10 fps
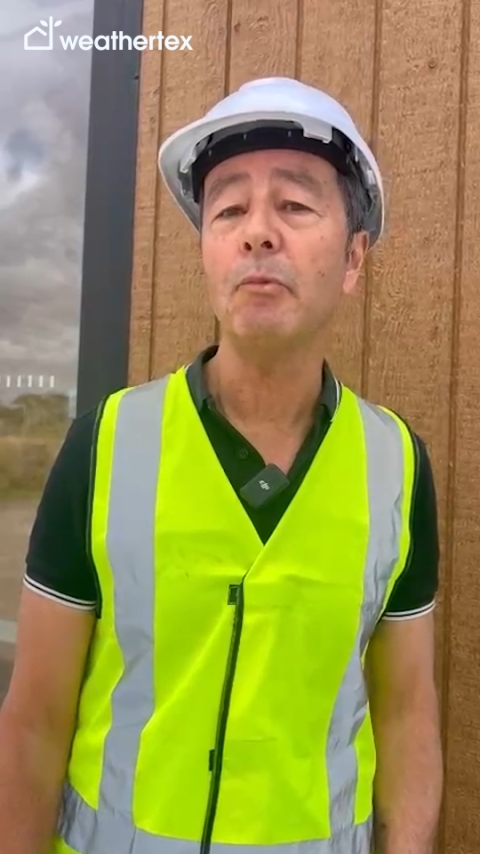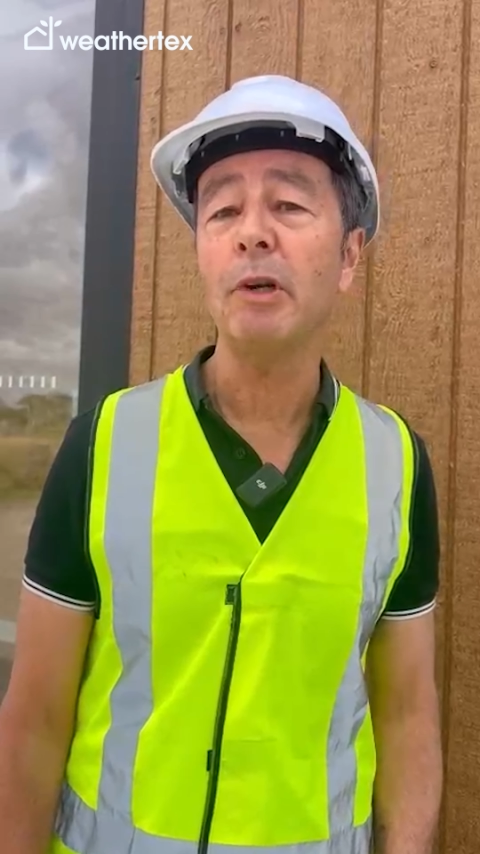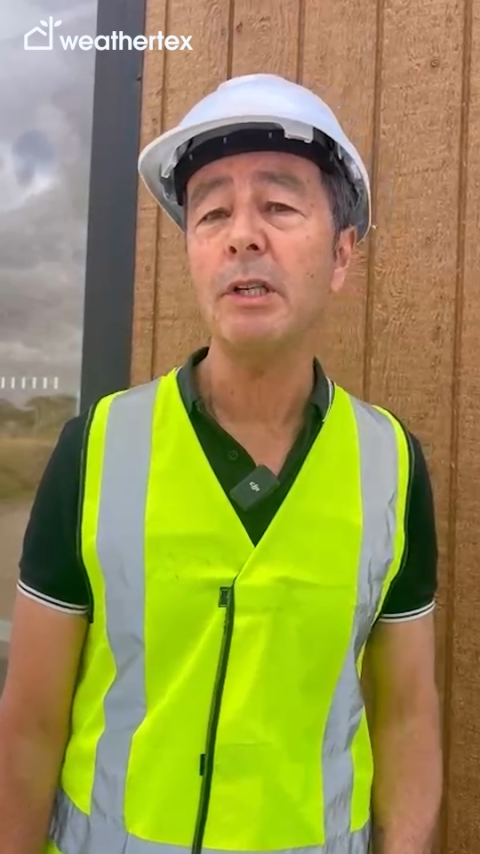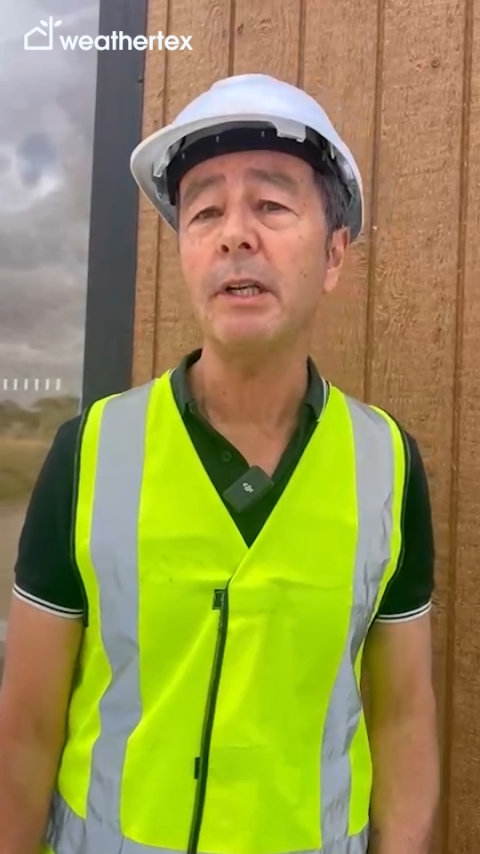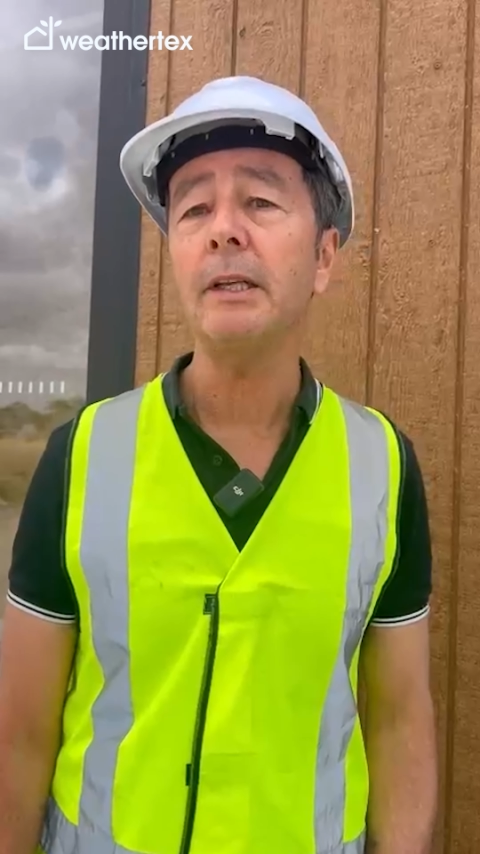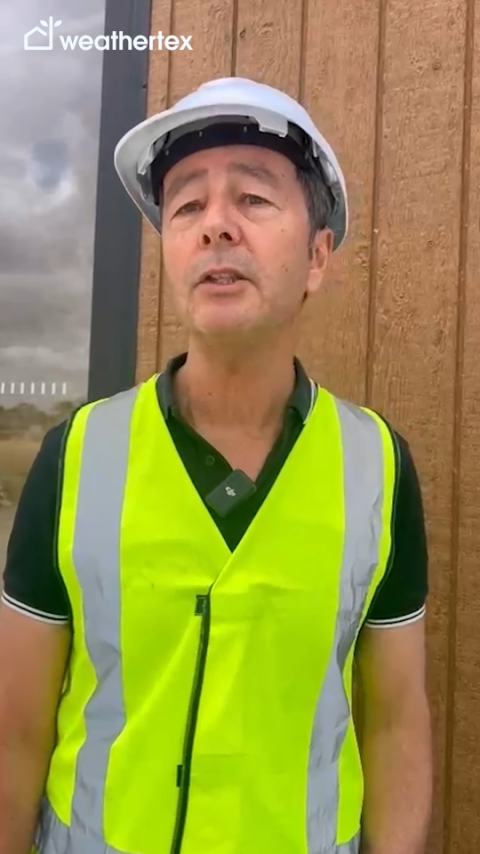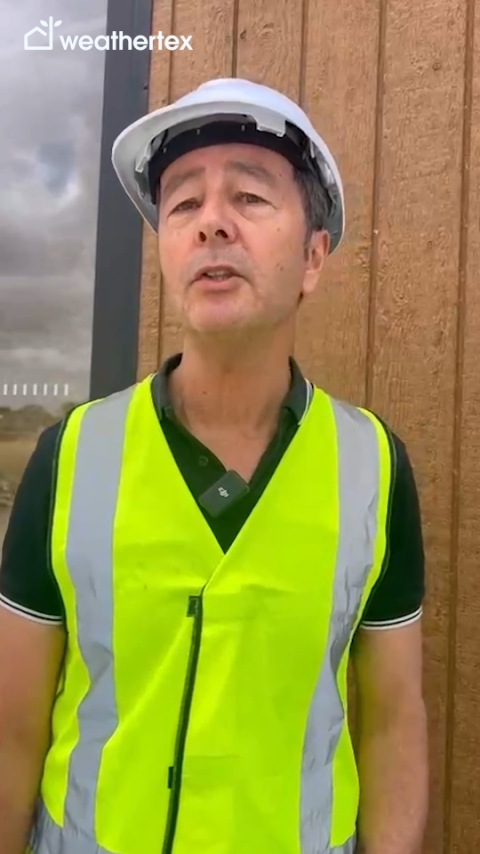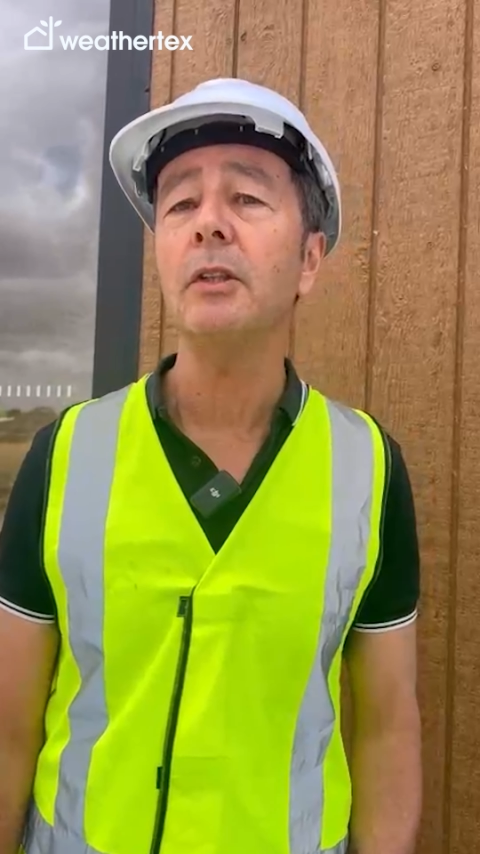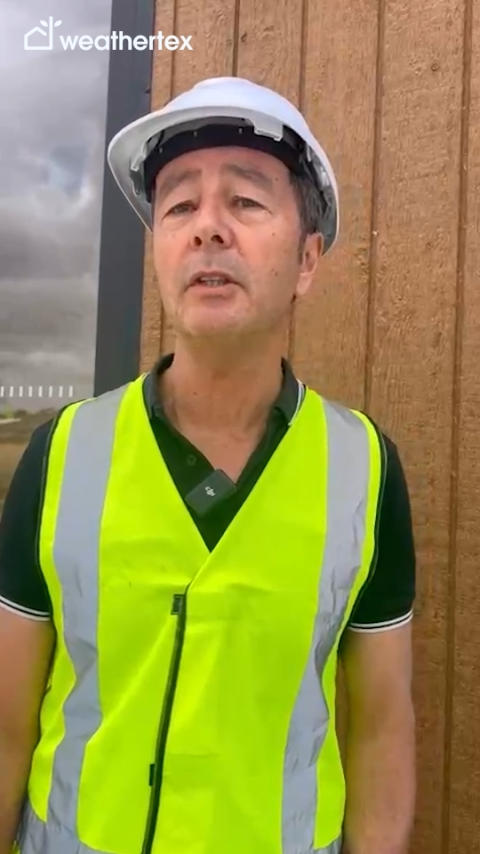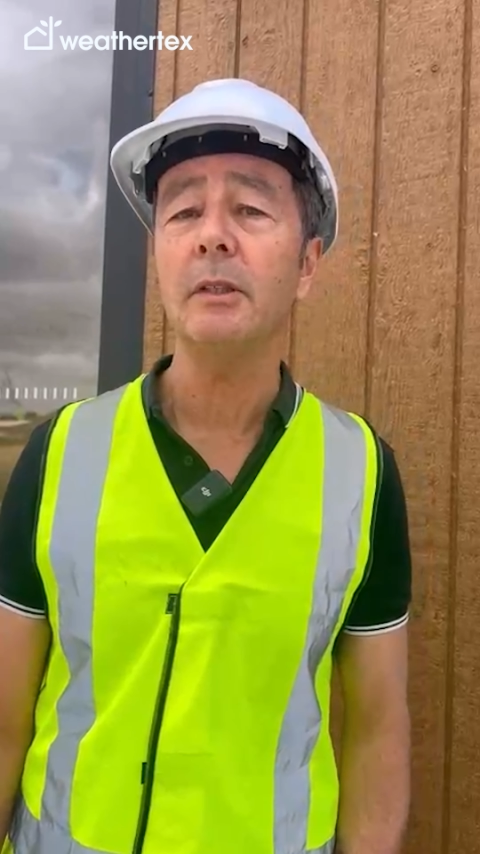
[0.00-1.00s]

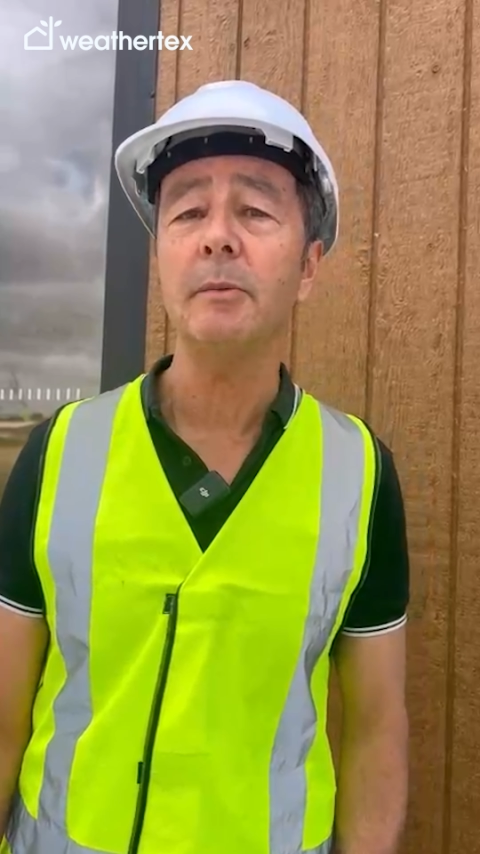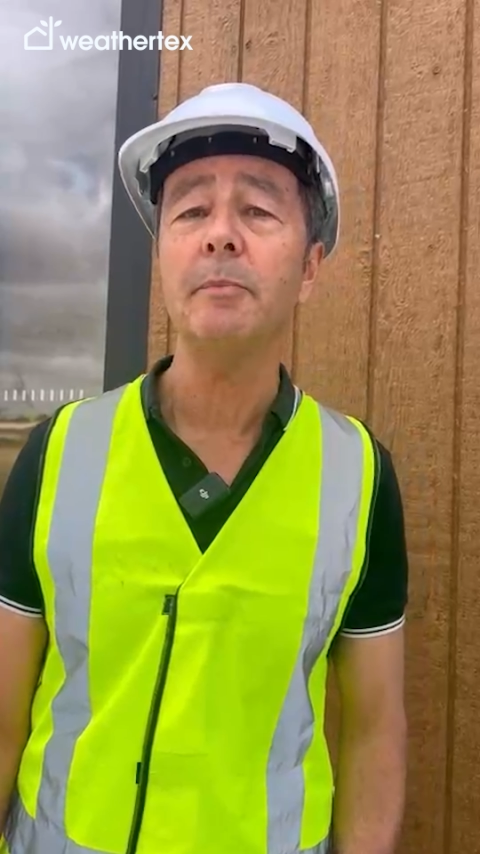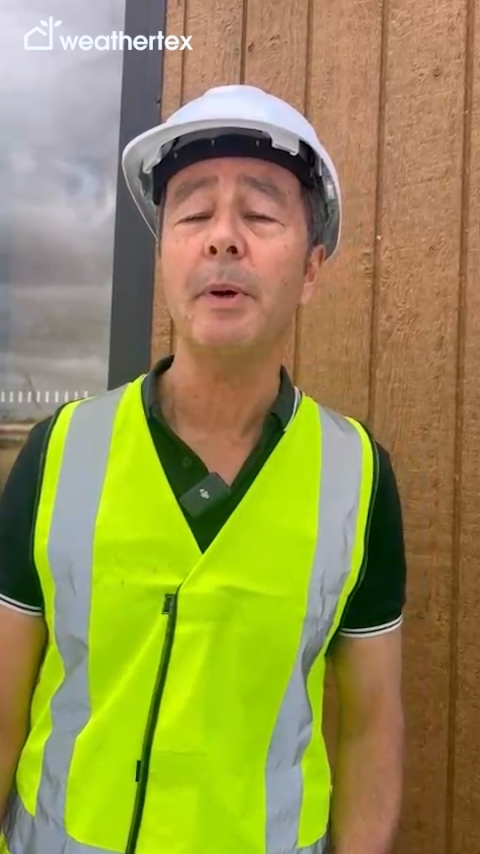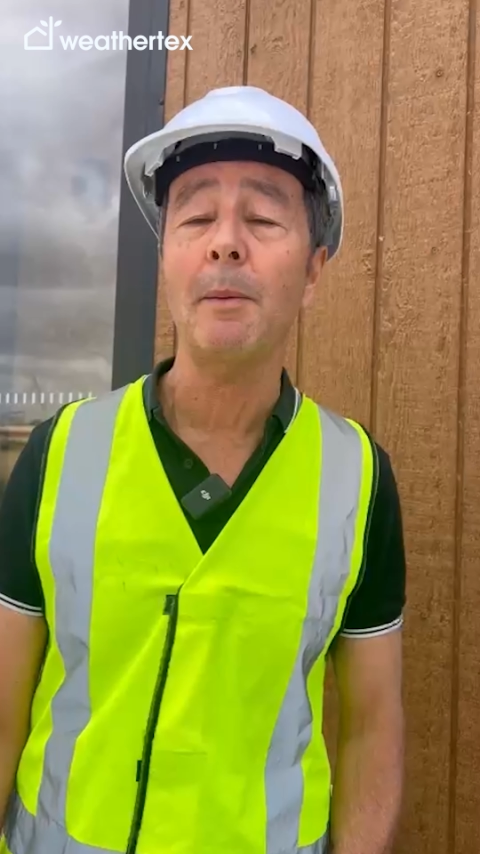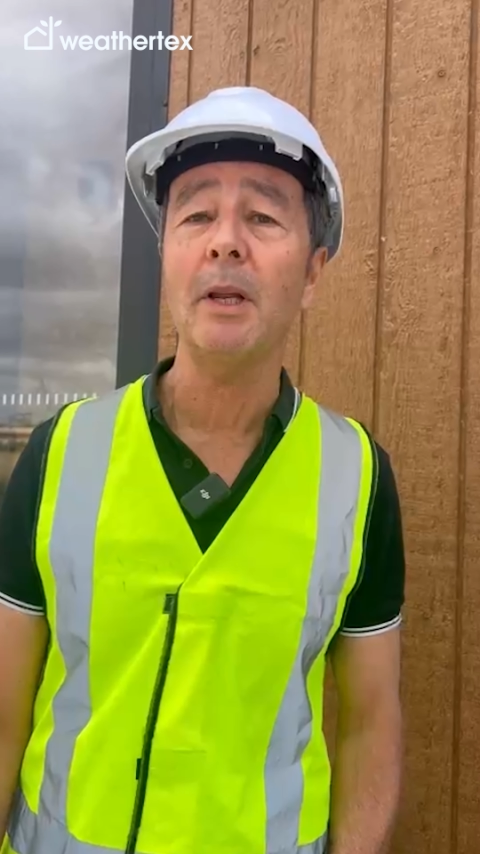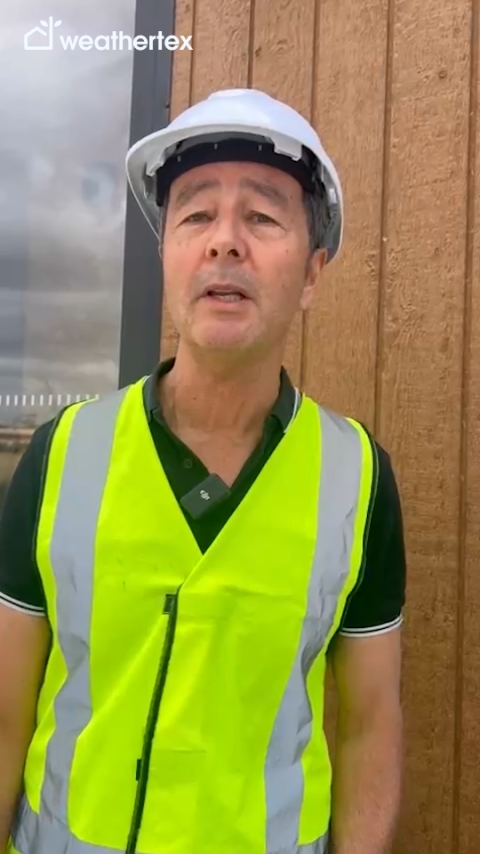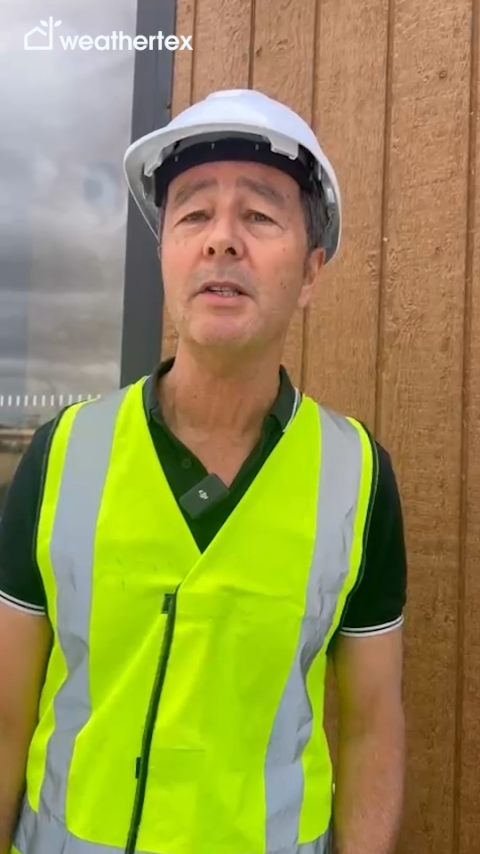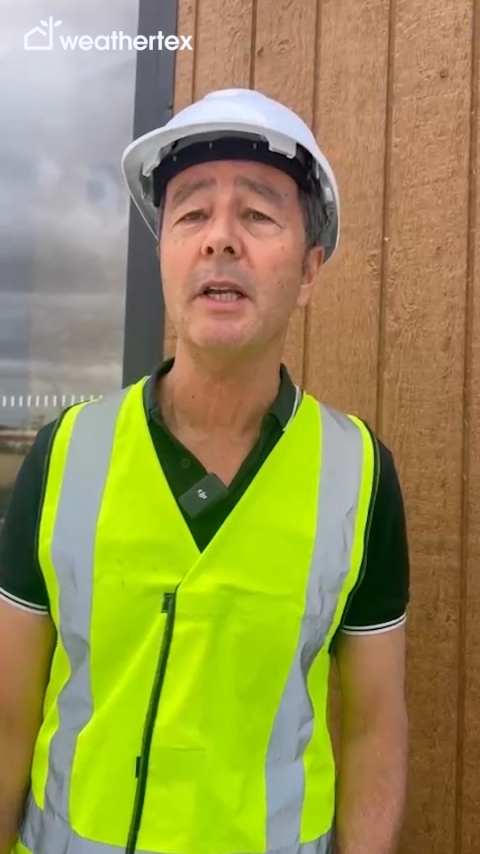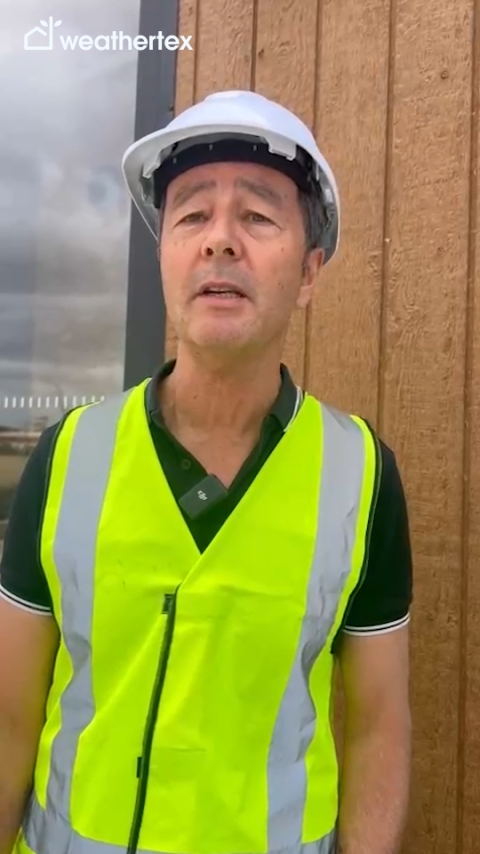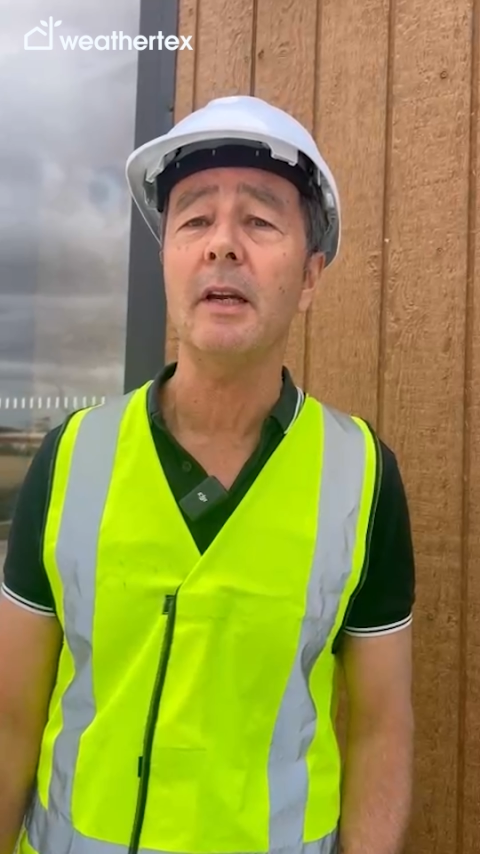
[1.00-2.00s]
residential and public
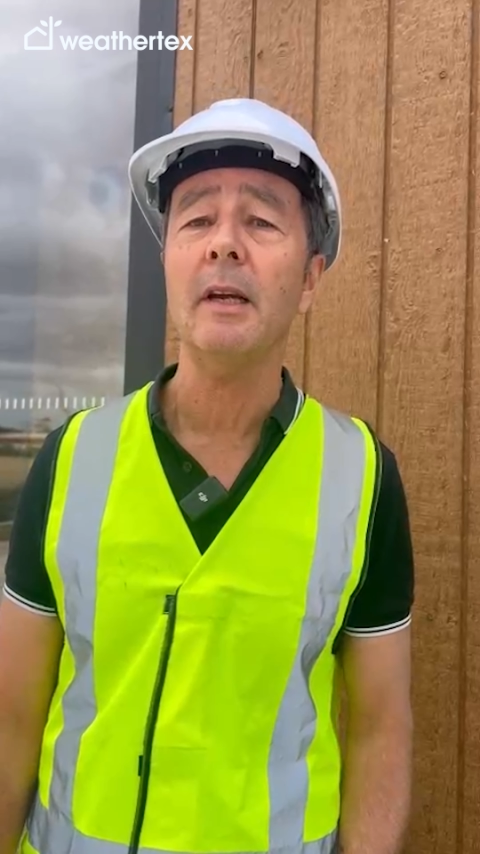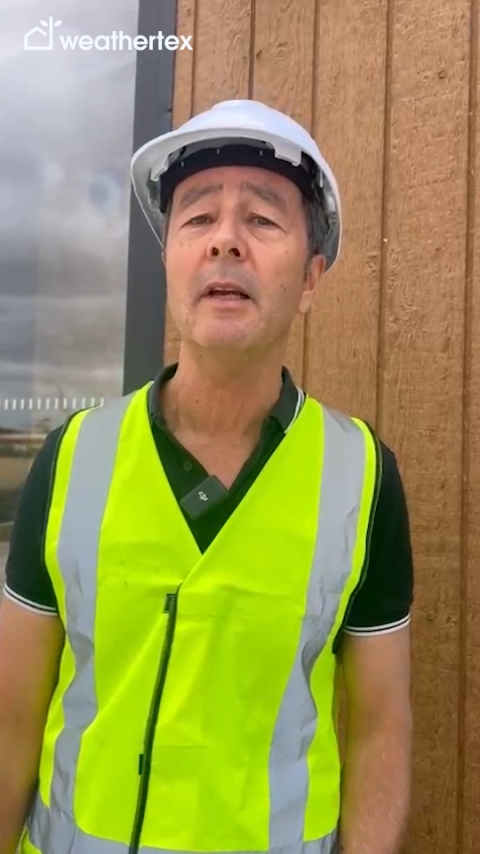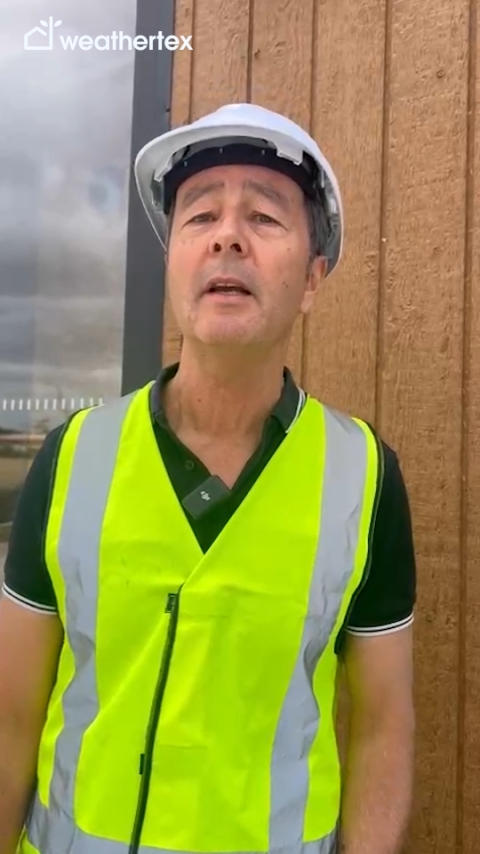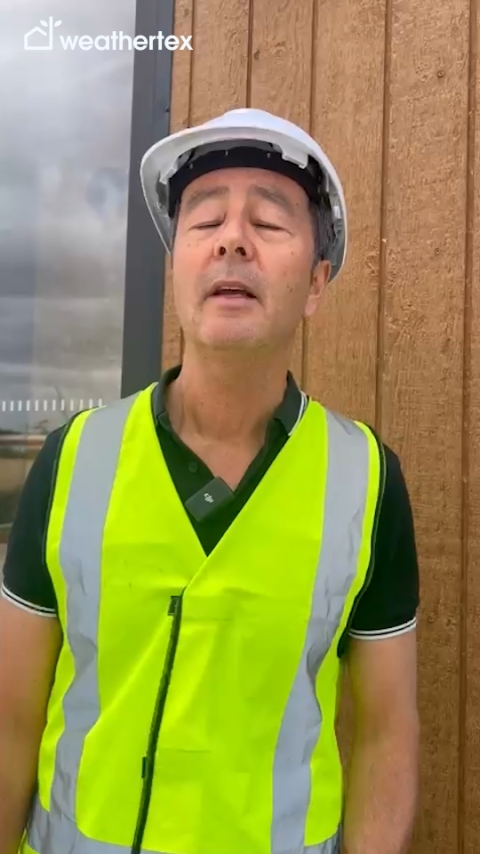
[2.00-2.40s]
sector,